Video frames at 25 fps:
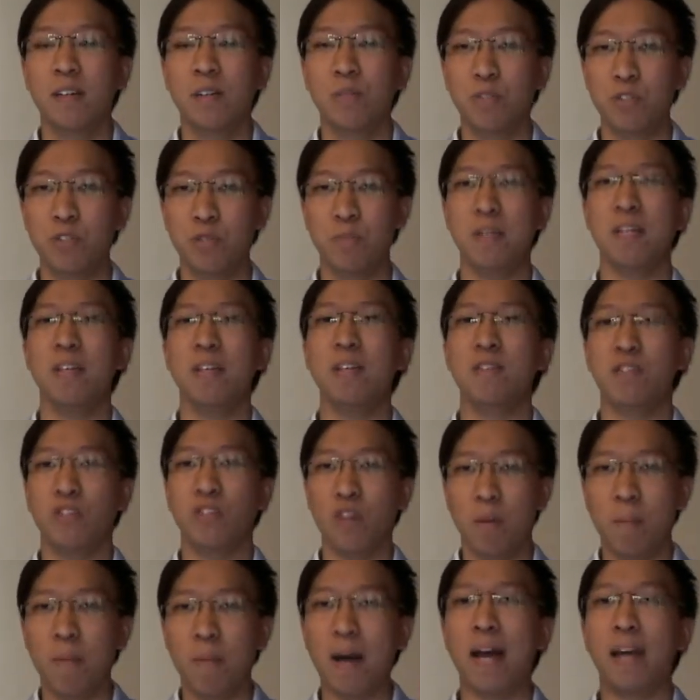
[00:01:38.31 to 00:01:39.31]
which means
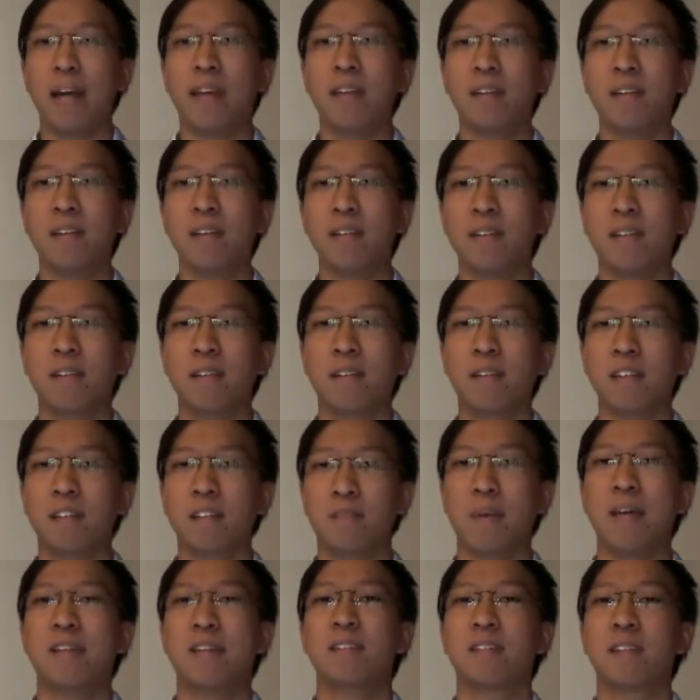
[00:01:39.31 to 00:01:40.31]
your mind
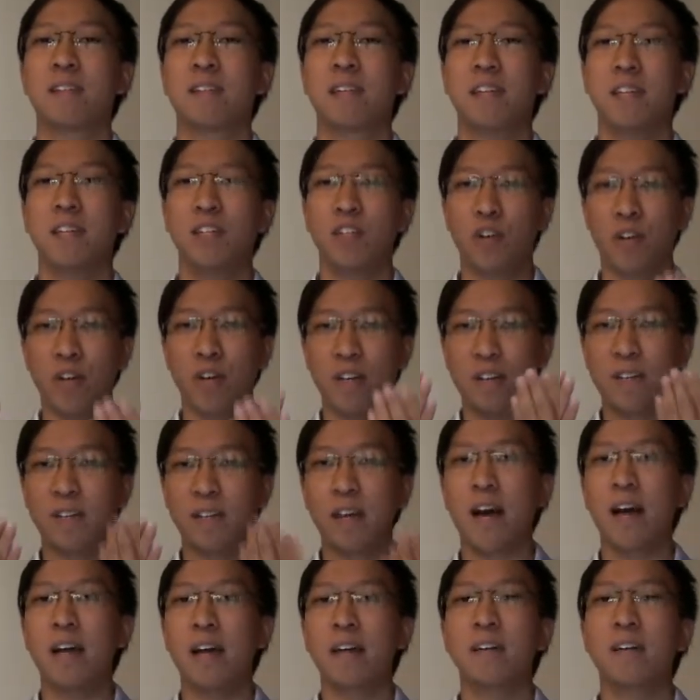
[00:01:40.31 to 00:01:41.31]
is basically your
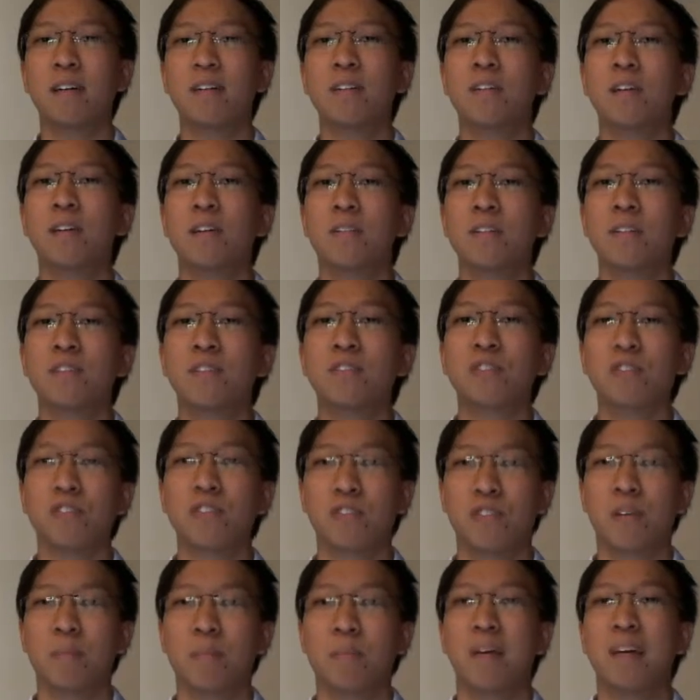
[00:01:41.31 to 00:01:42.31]
entire nervous
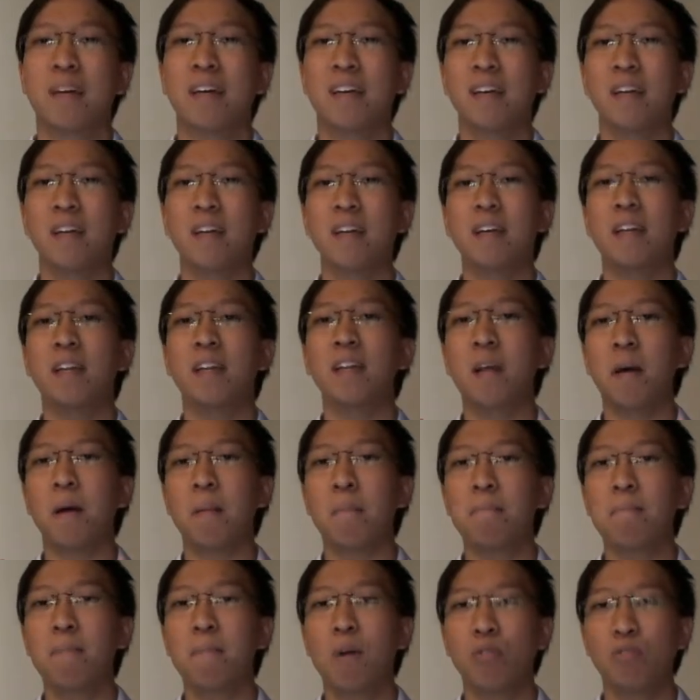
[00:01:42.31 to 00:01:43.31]
system in
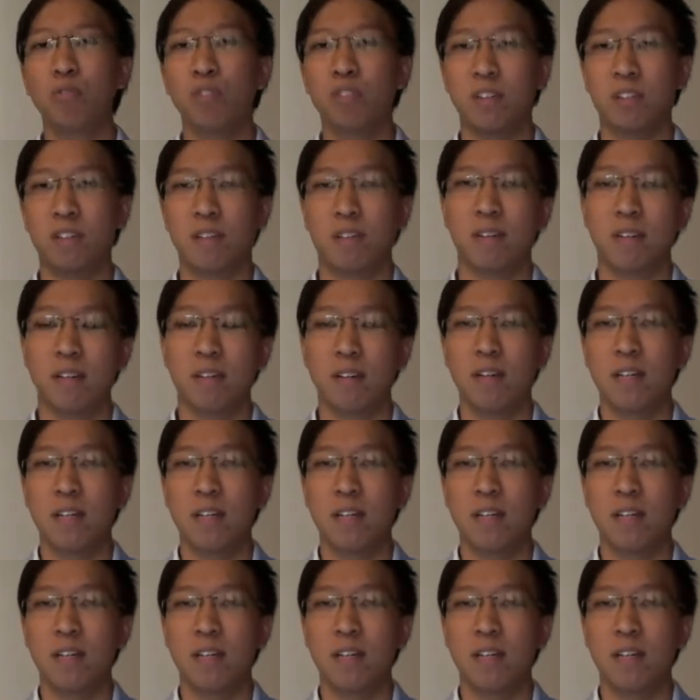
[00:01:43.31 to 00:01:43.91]
motion.